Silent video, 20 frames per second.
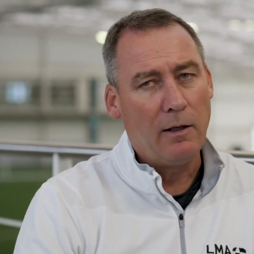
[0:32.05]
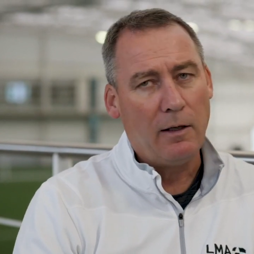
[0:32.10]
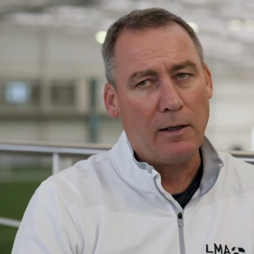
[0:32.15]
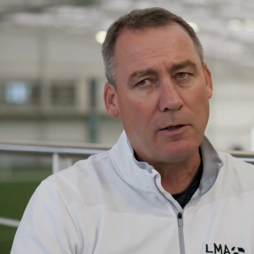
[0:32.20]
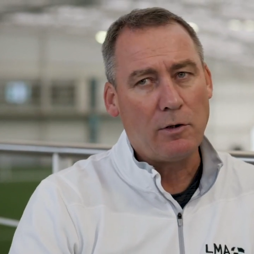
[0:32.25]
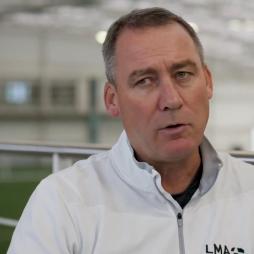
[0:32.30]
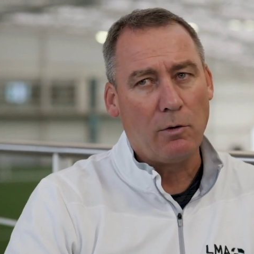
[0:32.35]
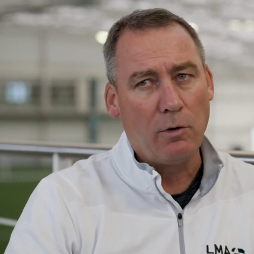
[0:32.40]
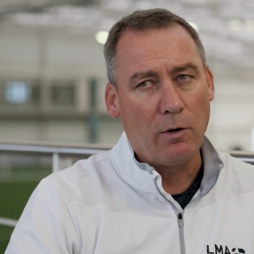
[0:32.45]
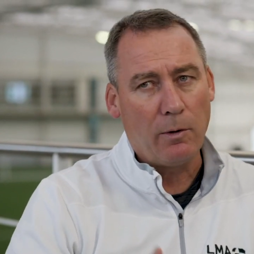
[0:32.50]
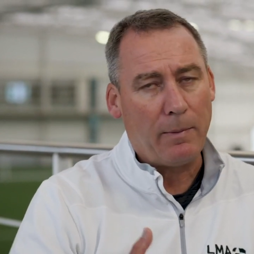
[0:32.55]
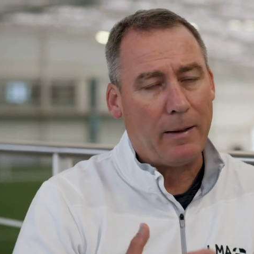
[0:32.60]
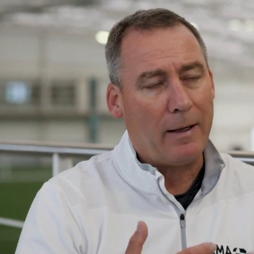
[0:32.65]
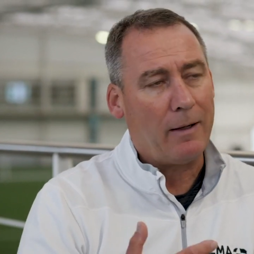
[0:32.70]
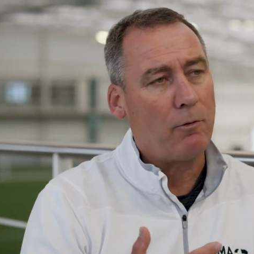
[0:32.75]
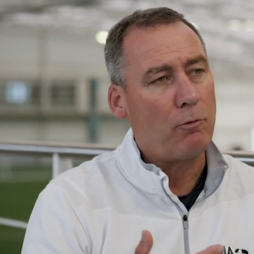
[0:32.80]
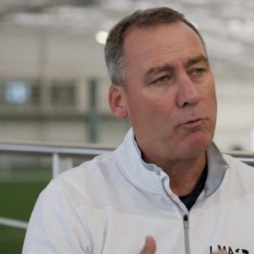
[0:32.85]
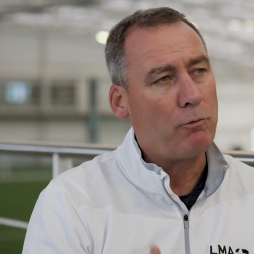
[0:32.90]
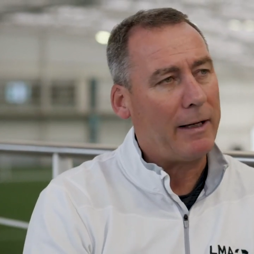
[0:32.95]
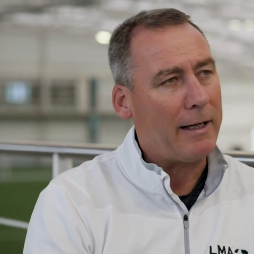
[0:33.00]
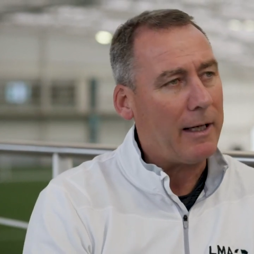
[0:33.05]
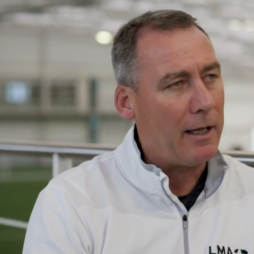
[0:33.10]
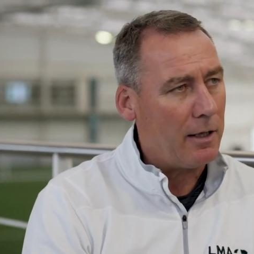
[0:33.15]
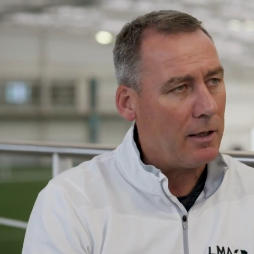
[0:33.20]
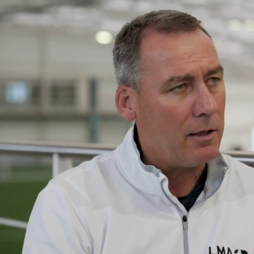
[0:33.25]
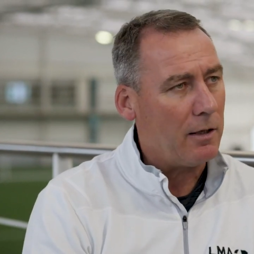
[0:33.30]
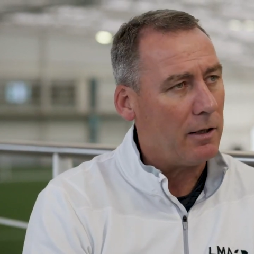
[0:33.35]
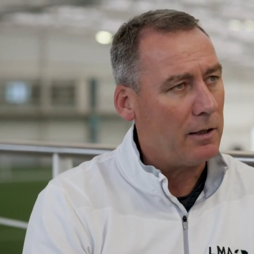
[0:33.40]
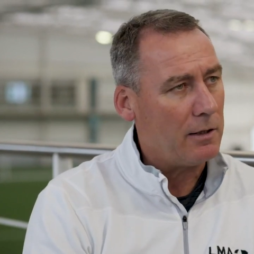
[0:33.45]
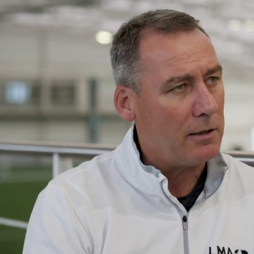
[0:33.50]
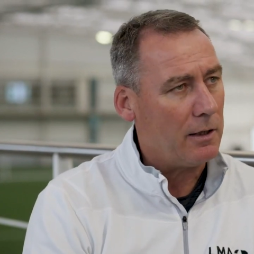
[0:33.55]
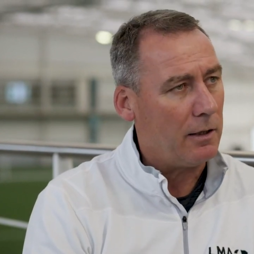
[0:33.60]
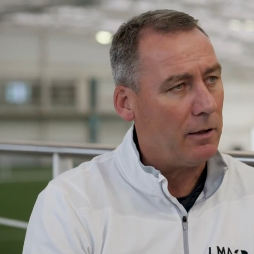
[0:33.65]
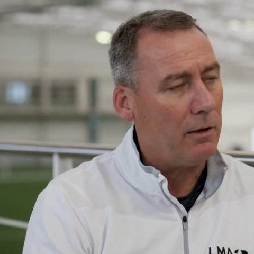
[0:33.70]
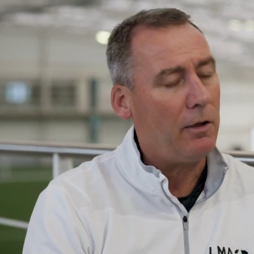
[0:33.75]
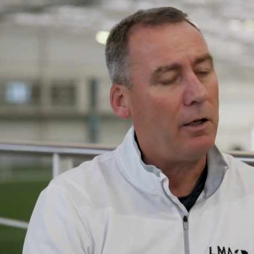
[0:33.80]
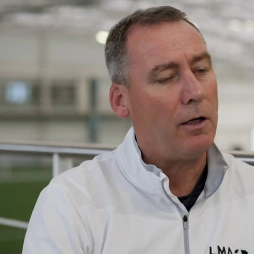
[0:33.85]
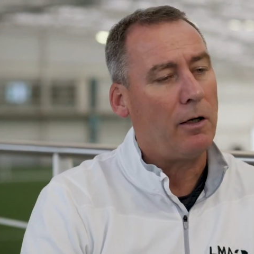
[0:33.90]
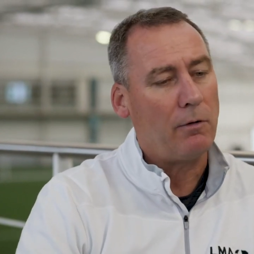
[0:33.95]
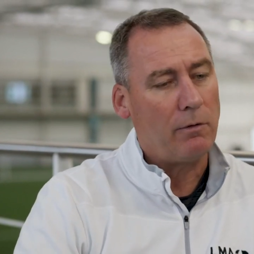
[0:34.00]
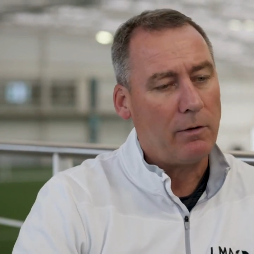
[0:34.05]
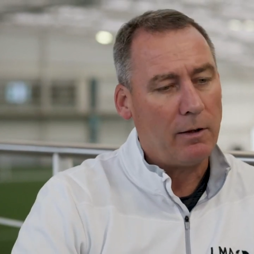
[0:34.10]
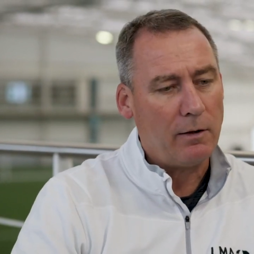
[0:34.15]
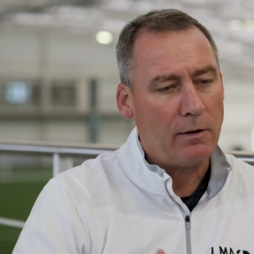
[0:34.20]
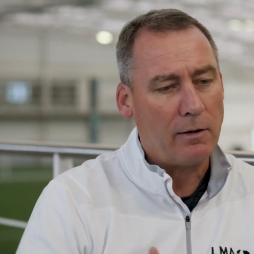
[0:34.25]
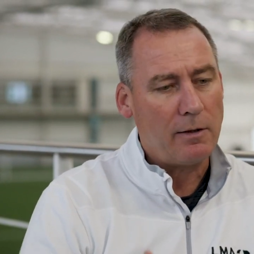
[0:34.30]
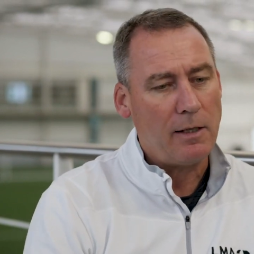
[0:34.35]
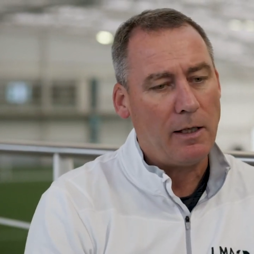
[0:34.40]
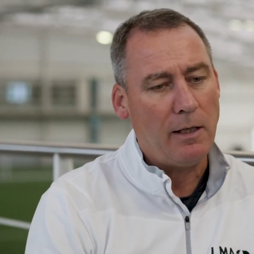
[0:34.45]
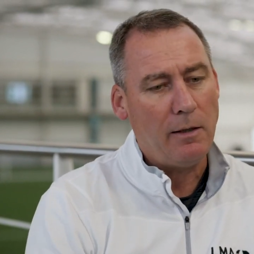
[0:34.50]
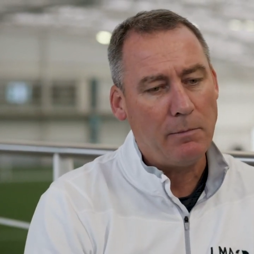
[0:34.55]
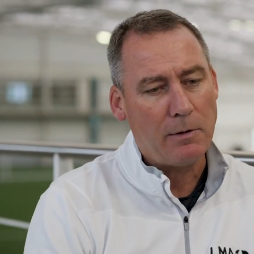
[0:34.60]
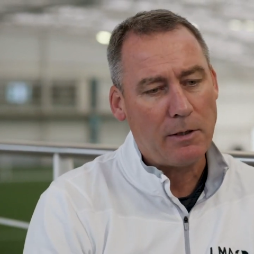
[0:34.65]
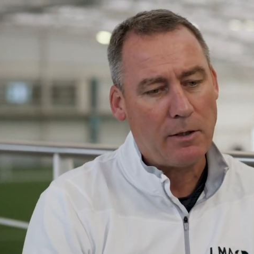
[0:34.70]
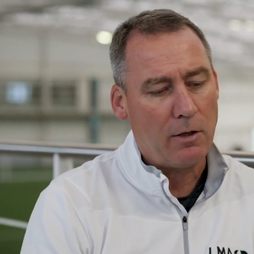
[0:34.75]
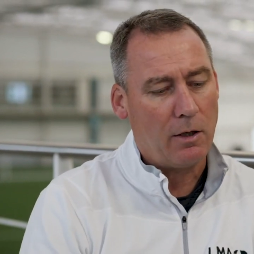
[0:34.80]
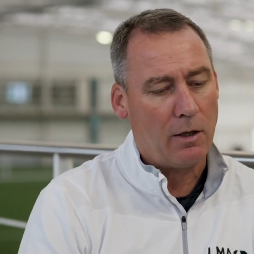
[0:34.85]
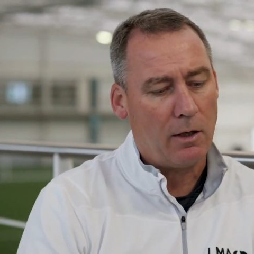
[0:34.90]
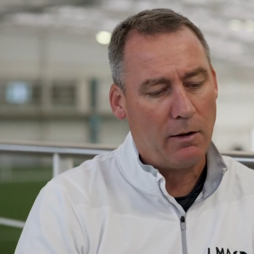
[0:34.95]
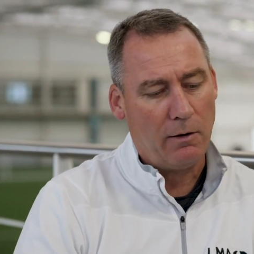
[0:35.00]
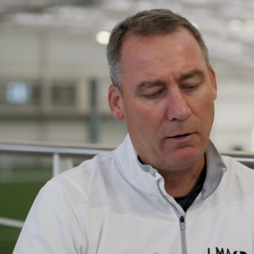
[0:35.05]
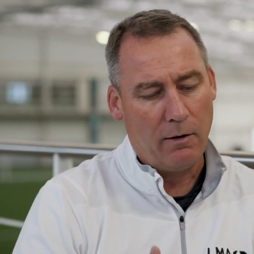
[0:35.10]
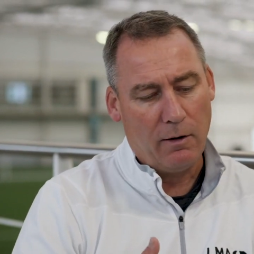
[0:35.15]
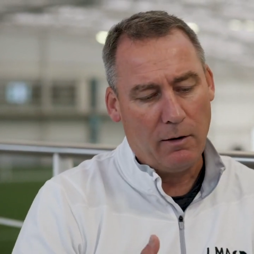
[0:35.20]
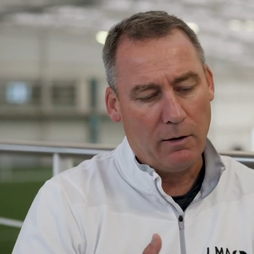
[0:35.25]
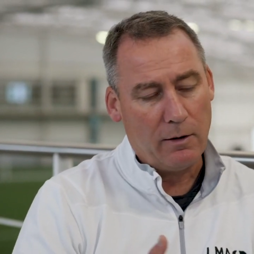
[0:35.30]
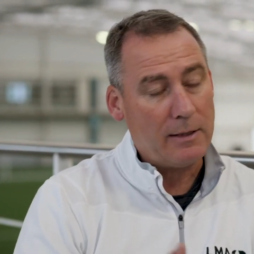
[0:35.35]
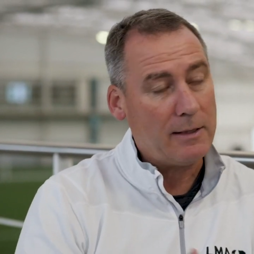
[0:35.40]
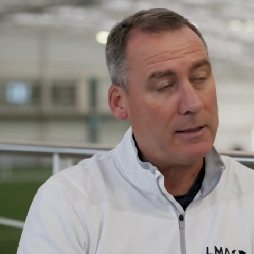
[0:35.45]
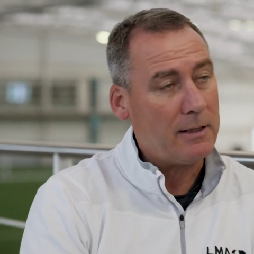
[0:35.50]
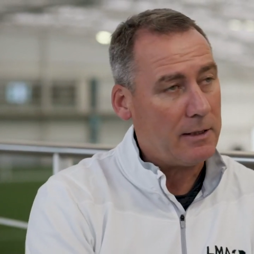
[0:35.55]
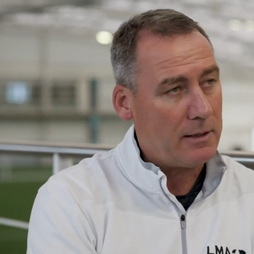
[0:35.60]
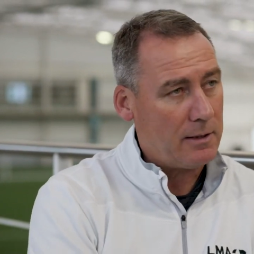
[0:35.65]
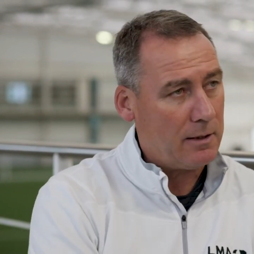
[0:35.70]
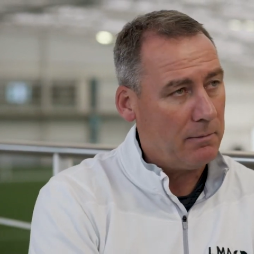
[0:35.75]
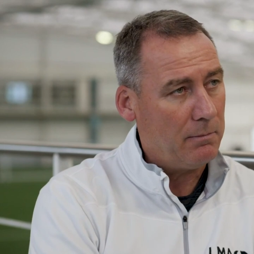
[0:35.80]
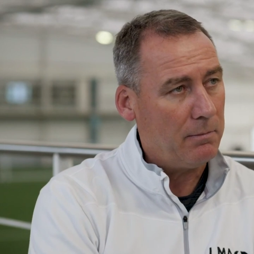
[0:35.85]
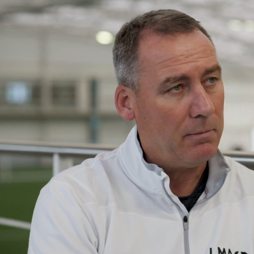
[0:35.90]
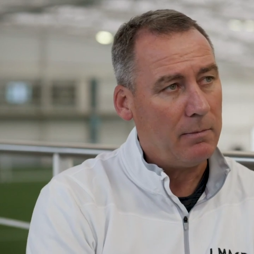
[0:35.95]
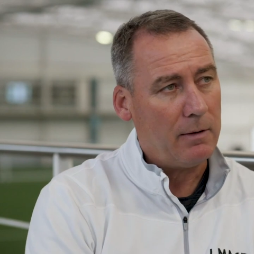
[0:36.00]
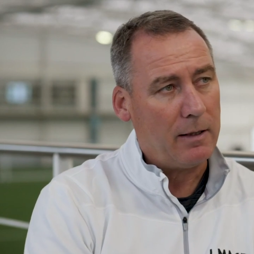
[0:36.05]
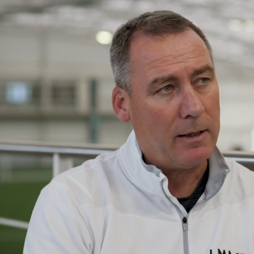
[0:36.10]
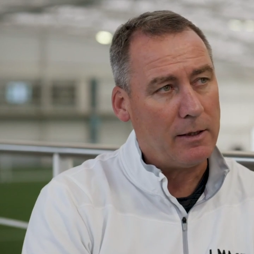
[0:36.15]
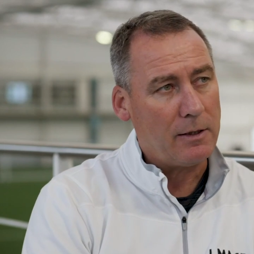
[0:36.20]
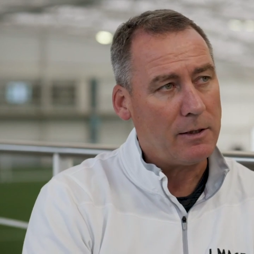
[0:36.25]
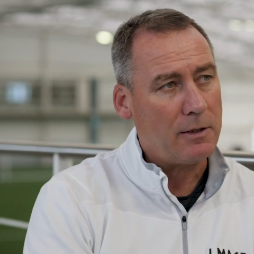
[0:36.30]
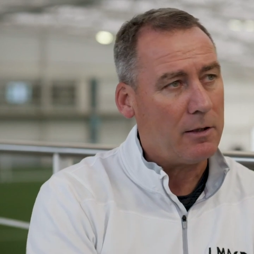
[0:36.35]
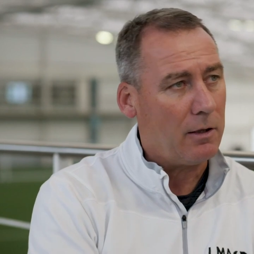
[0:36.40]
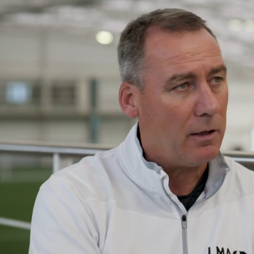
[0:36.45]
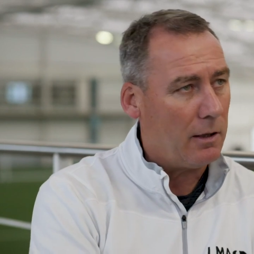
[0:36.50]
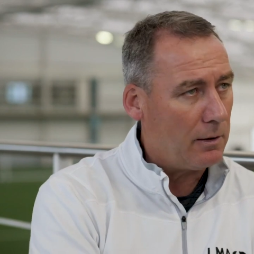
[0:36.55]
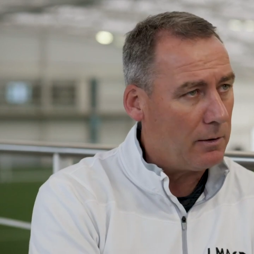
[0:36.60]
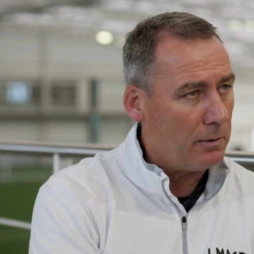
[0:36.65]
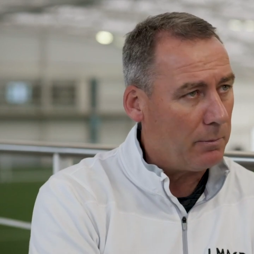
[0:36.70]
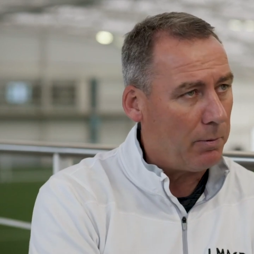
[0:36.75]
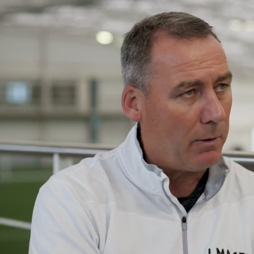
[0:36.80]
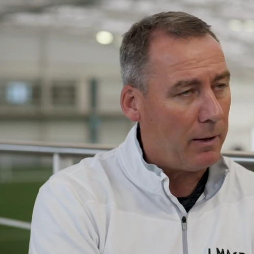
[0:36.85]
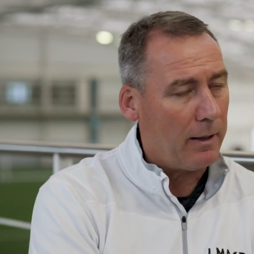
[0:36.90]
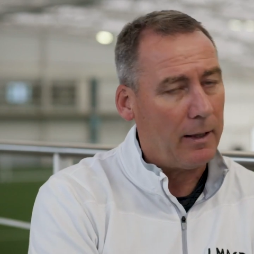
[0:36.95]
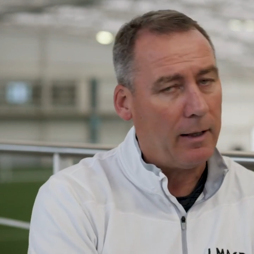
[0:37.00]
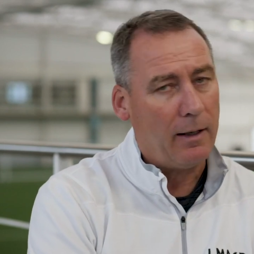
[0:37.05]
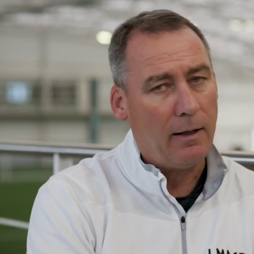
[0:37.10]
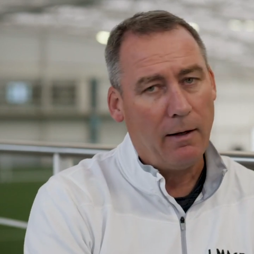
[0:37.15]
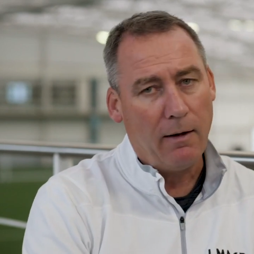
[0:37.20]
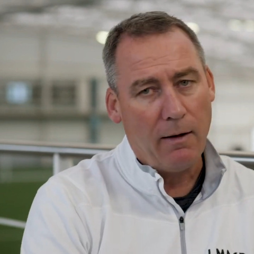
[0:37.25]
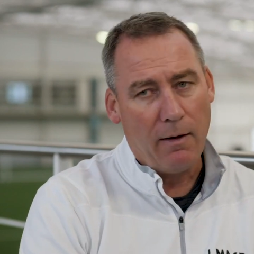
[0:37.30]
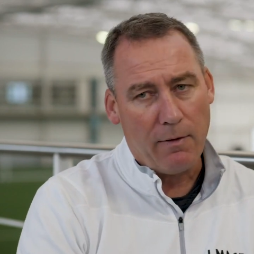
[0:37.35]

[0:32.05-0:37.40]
it's all about recognizing, you know, the, the team has got a system and a style to play.